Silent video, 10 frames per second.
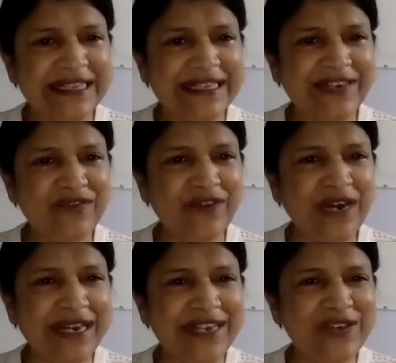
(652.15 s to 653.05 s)
that
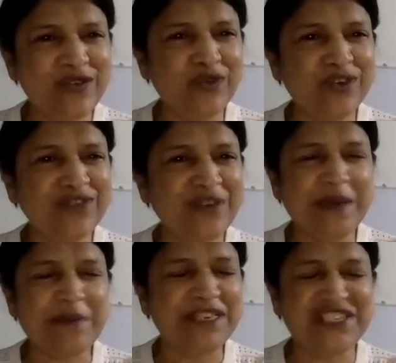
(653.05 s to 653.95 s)
one day your work will
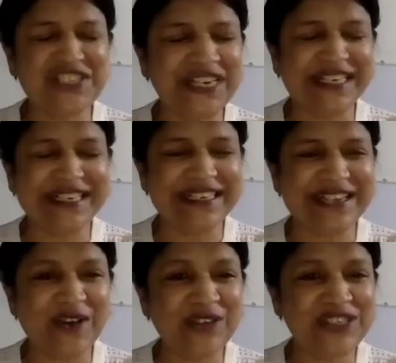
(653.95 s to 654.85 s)
be appreciated
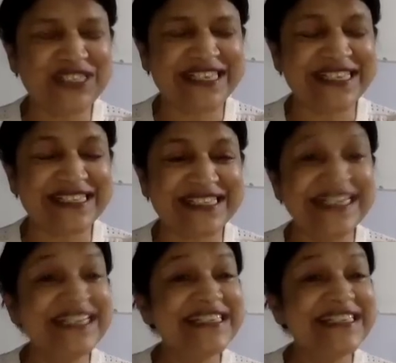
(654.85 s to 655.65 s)
and now she says,